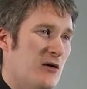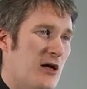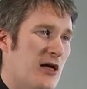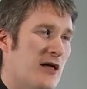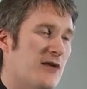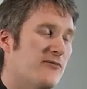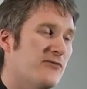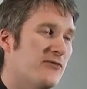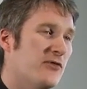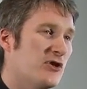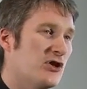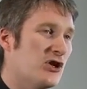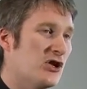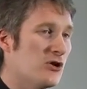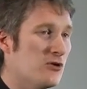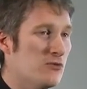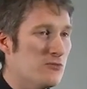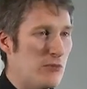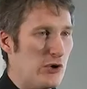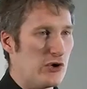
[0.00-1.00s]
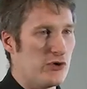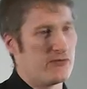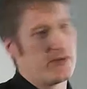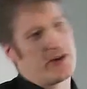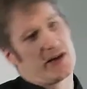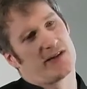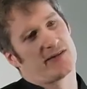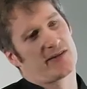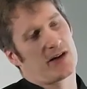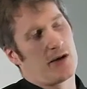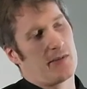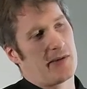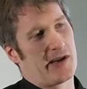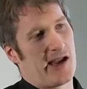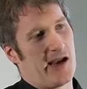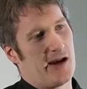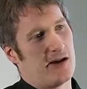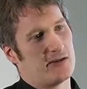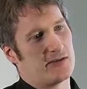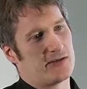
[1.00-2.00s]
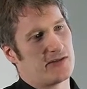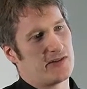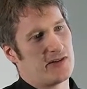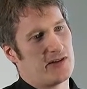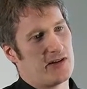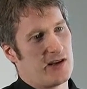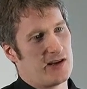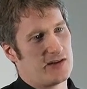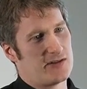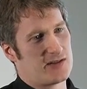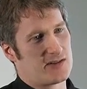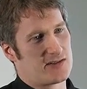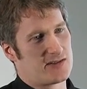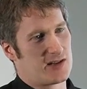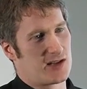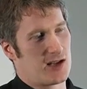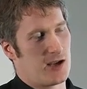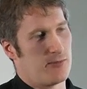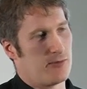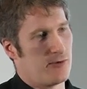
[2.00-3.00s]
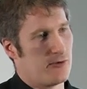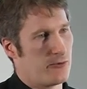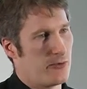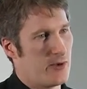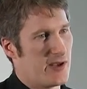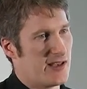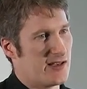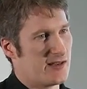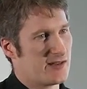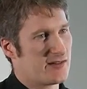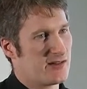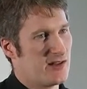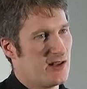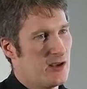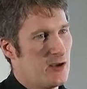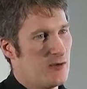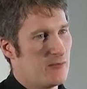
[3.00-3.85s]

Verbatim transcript: if the new movie is coming out in just a couple of weeks,